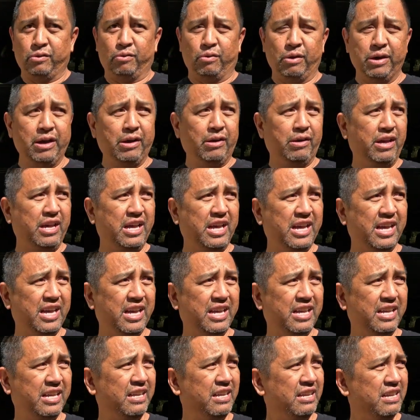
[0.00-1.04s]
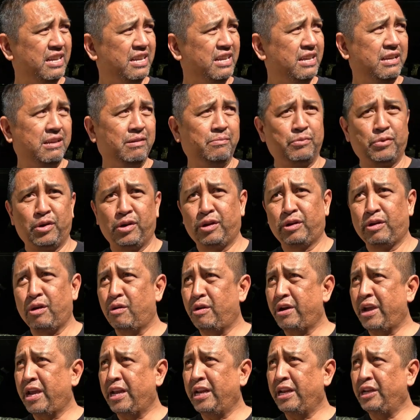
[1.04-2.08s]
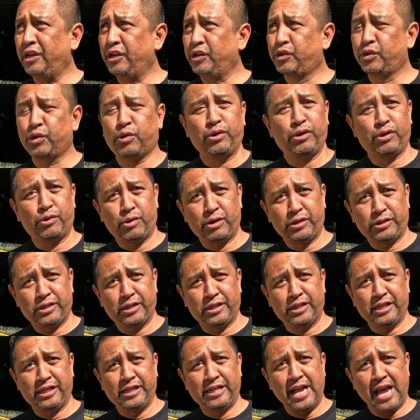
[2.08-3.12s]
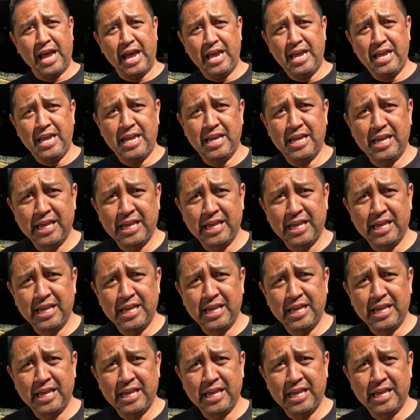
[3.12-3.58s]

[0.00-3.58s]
Well, I'm gonna go ahead and enjoy the rest of the day.